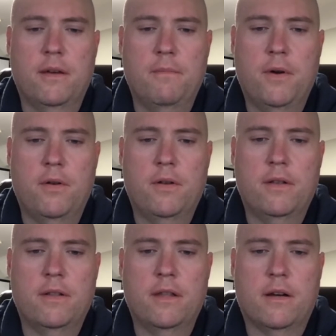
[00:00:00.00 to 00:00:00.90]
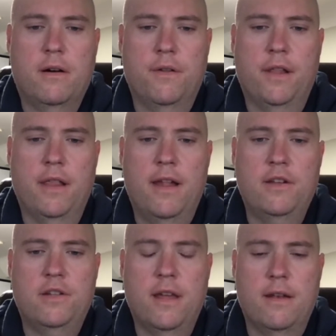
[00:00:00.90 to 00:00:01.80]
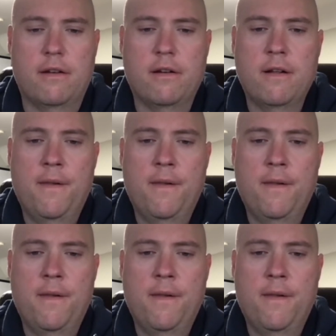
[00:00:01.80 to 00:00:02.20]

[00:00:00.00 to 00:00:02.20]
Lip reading: boat called the Ledge Tender,